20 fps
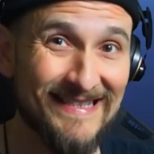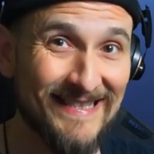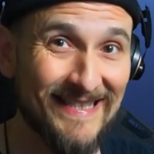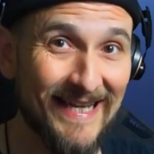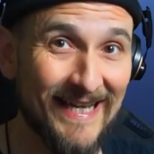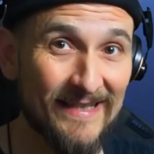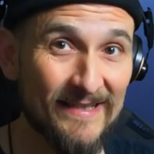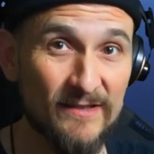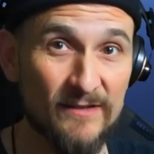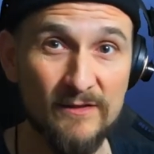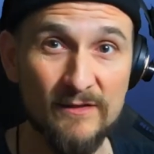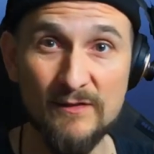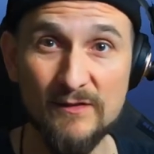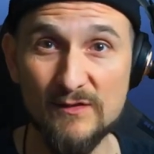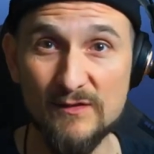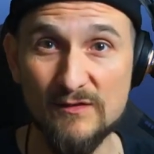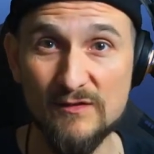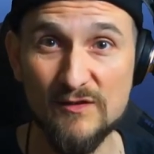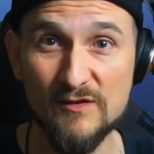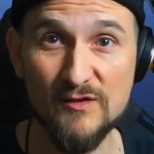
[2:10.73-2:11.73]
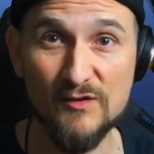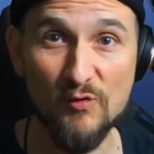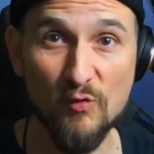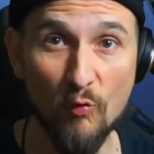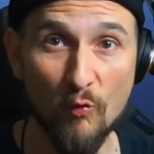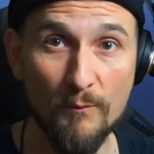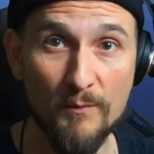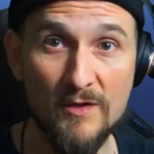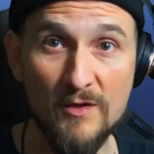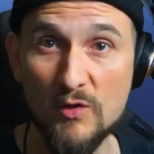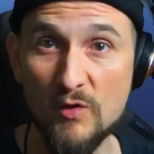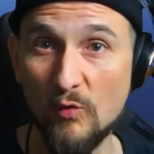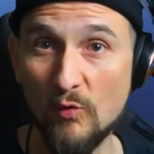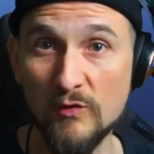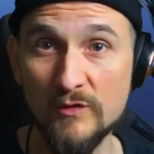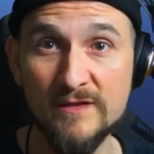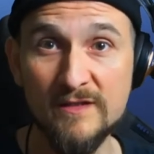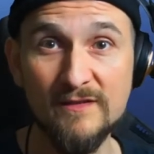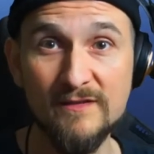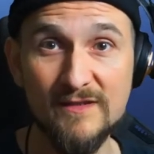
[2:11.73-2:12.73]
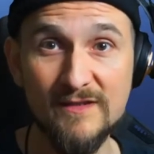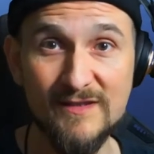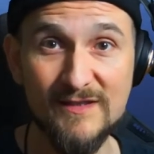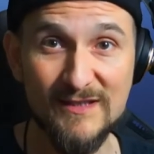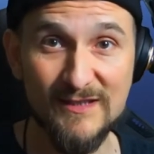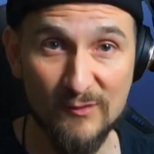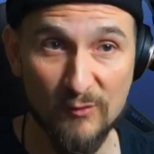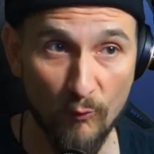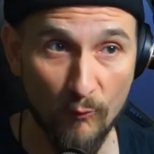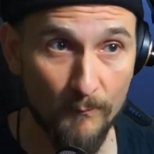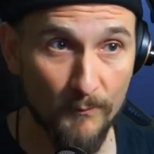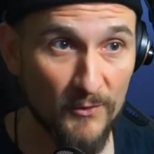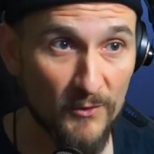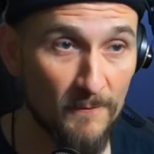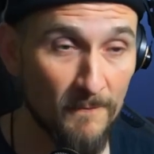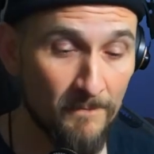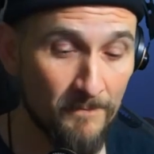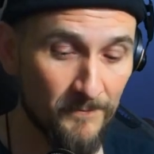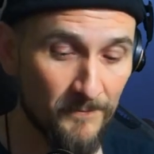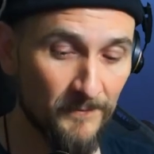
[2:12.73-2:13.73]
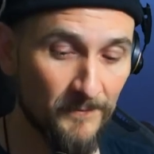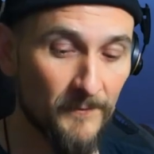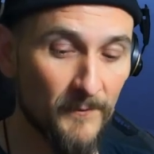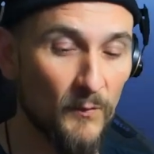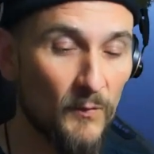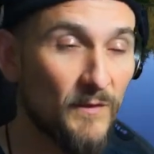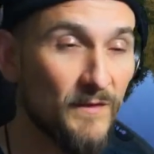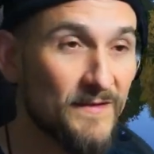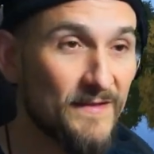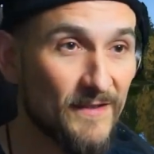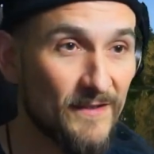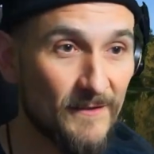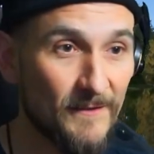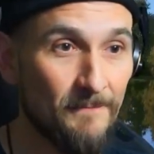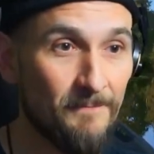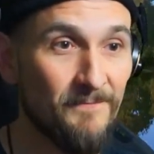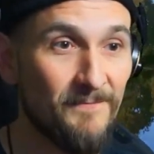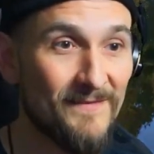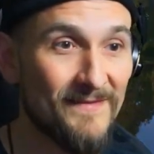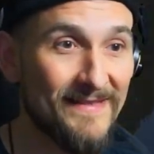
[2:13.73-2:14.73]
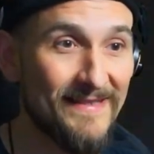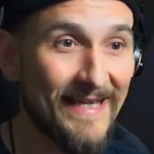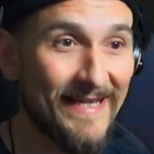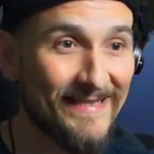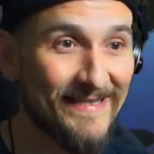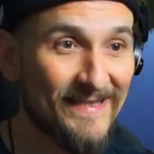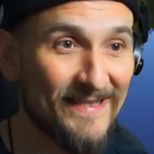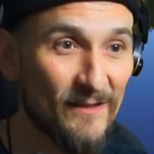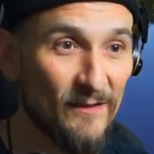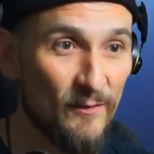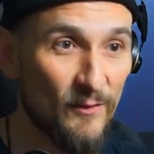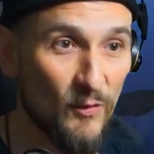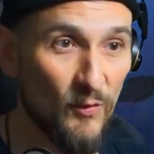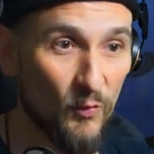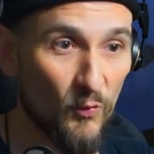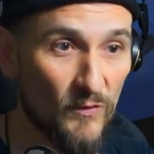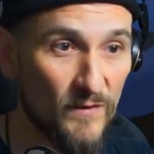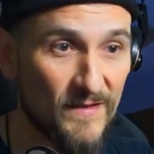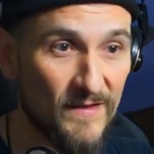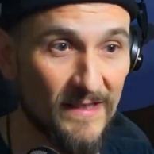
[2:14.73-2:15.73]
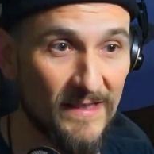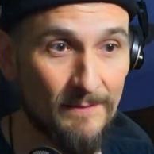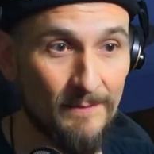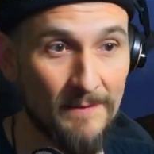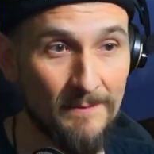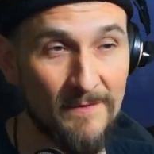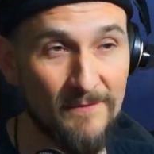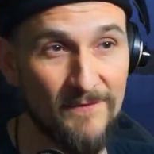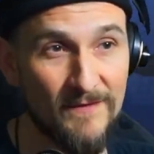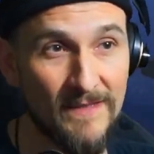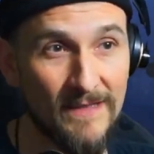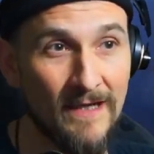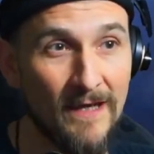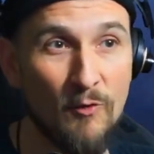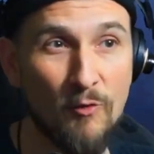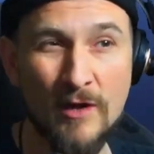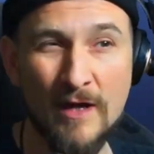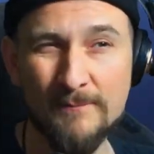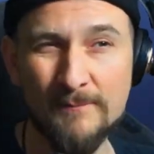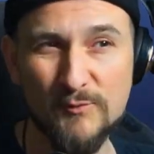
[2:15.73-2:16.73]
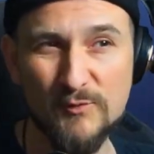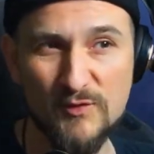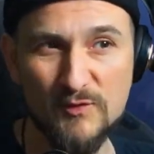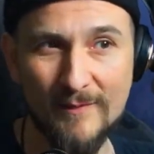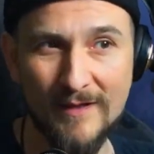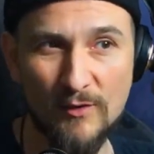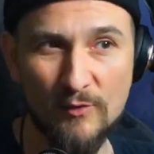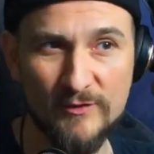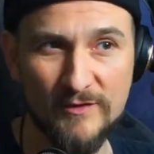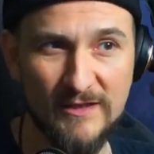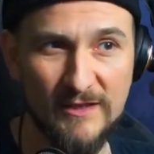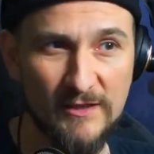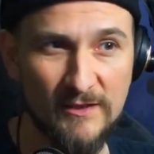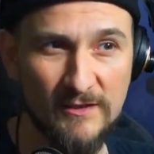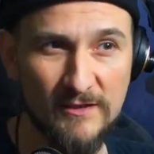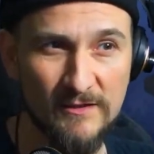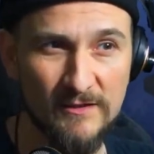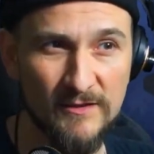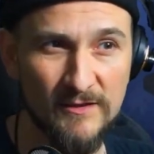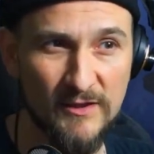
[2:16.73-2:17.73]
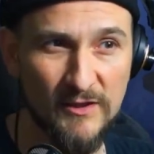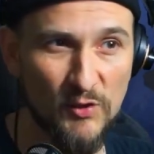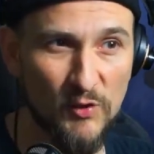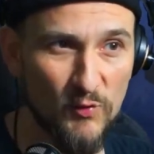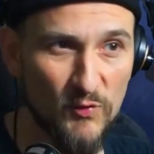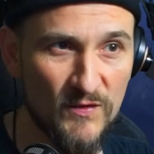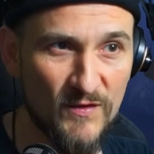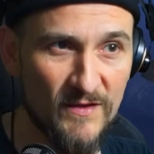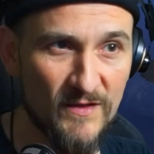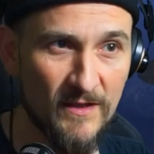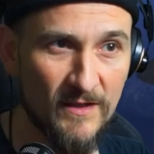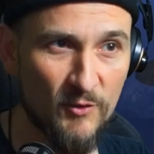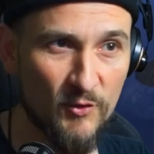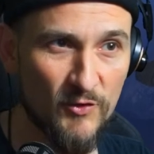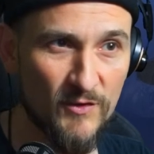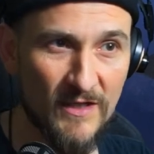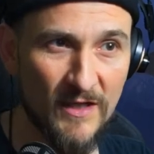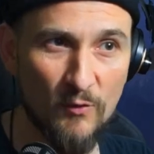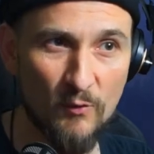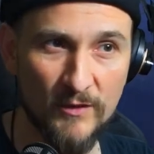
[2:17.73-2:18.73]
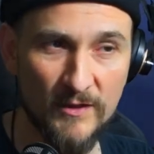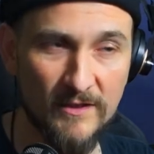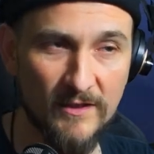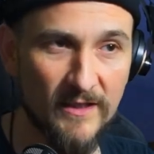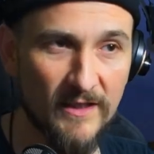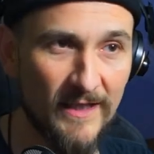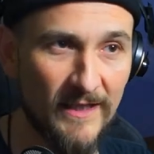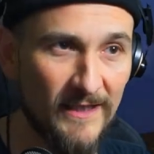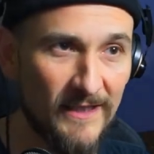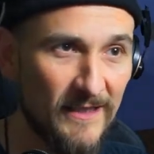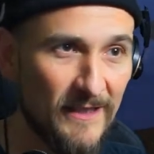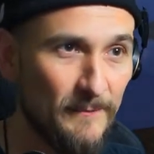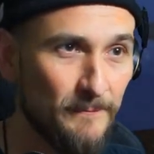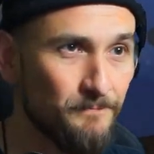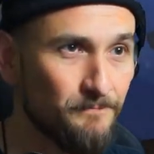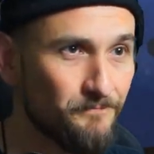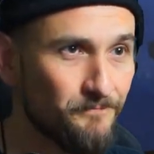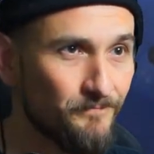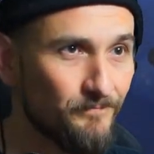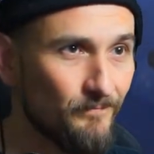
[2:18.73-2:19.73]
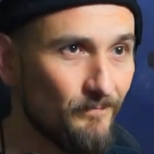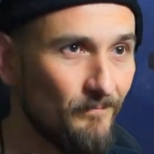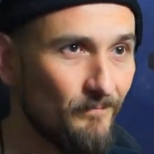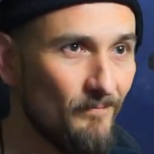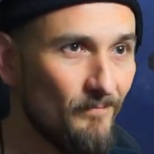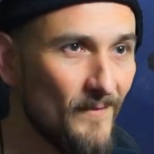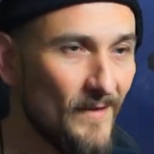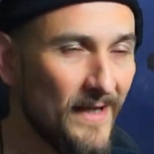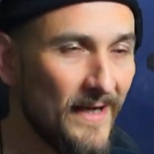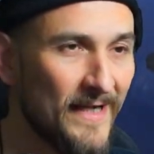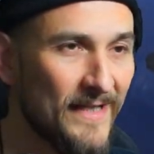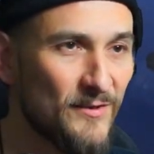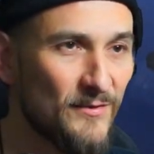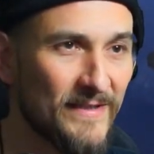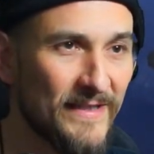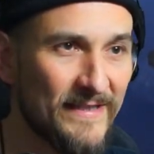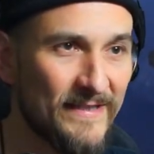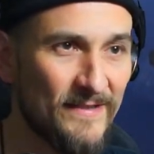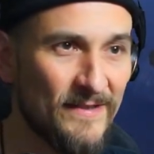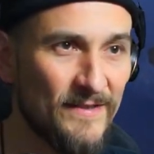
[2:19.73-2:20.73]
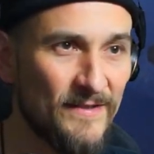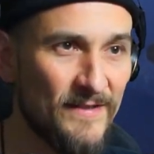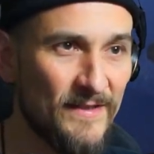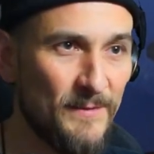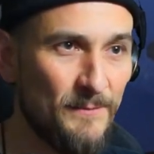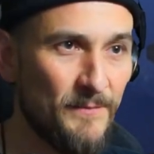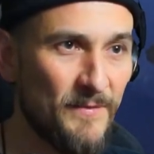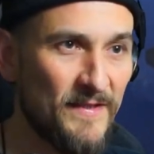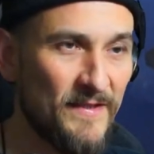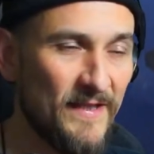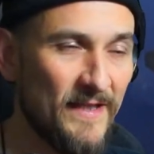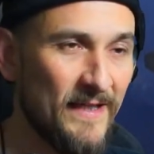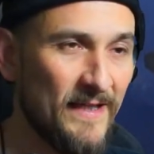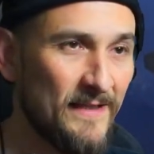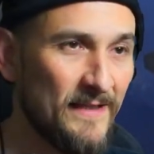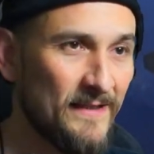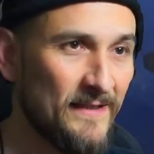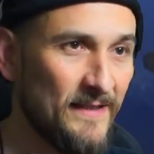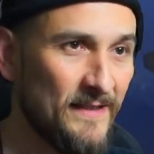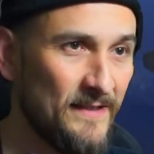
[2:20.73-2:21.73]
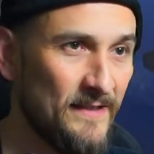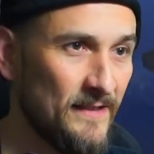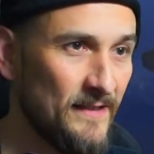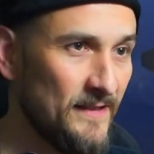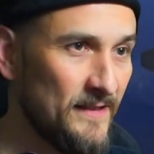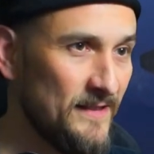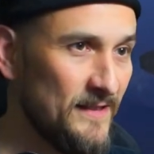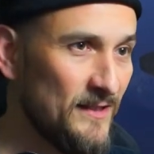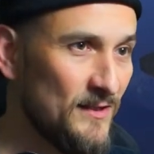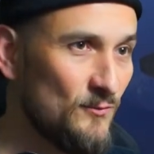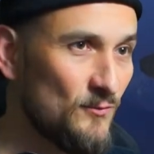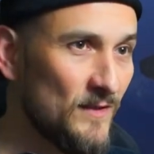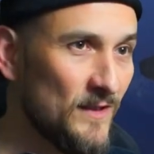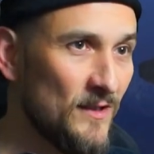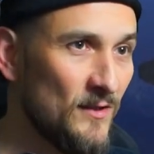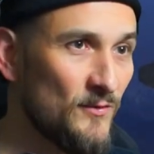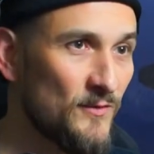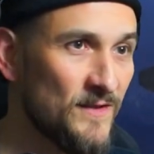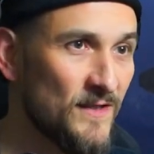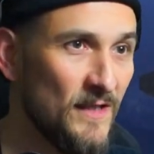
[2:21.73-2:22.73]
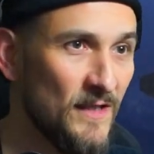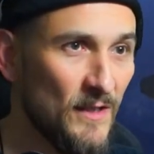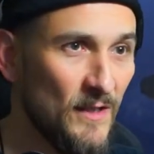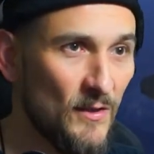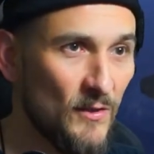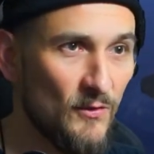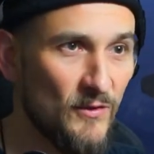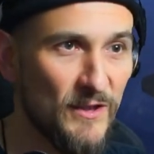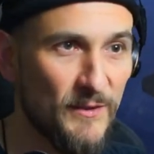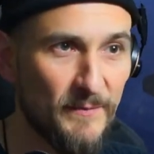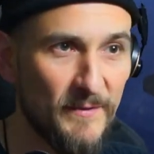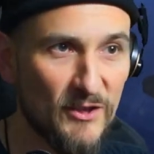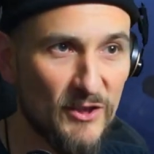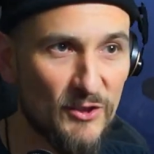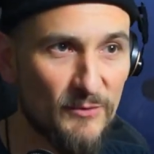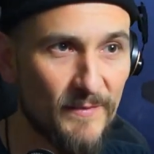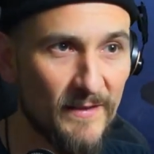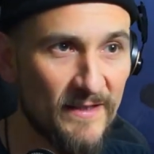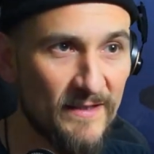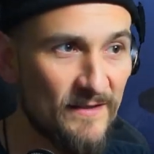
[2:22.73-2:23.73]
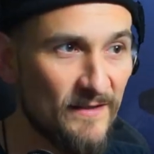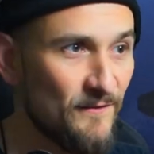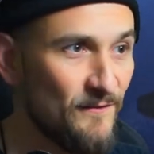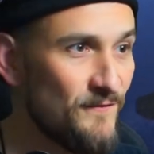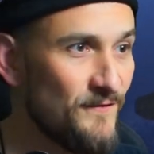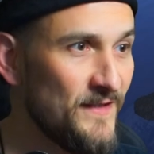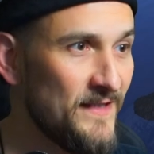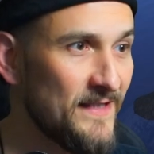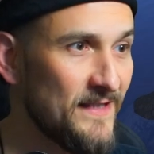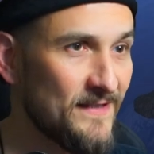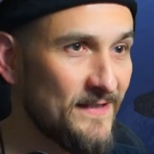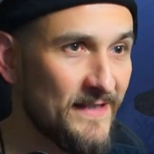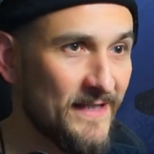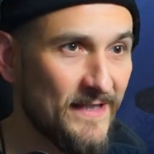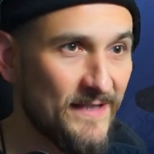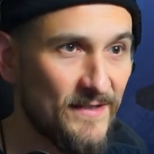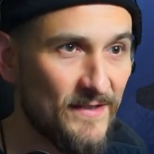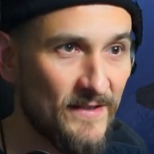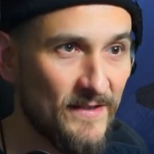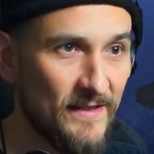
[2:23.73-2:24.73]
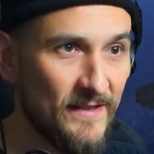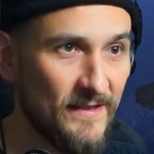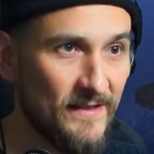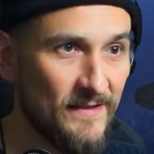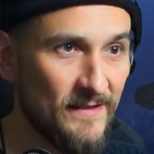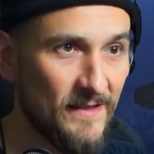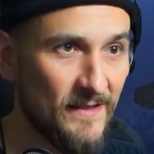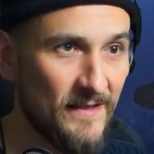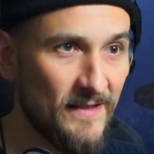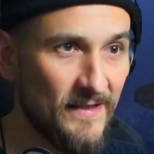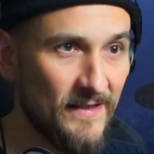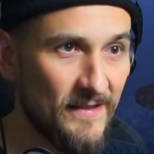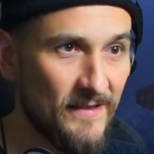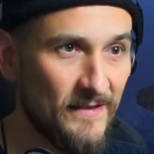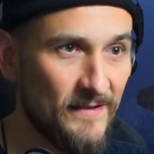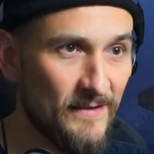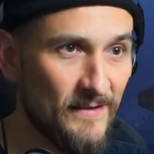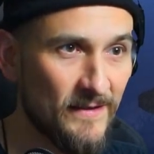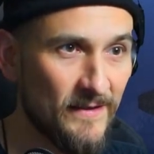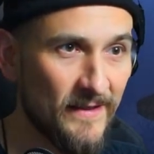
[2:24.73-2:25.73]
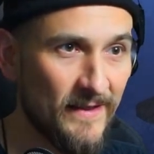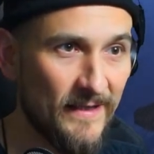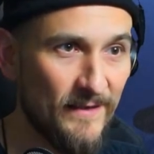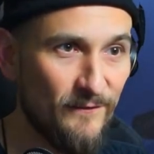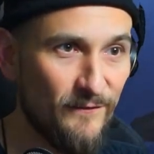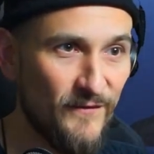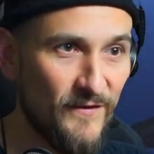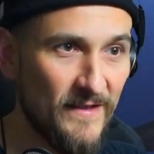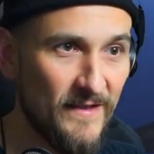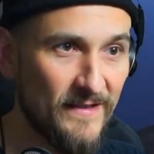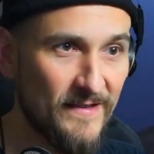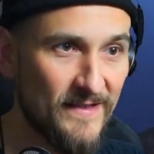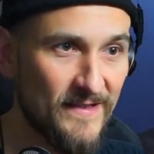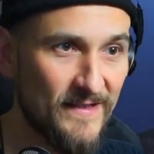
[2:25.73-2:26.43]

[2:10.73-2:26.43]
Just bark beetle larvae and nothing else. A relatively light setup. I'm using light picker rods here. But that's the beauty of this spot. You can even fish here with the starter feeder setup. So a very simple rig, a basic loop rig, simple bottom rig,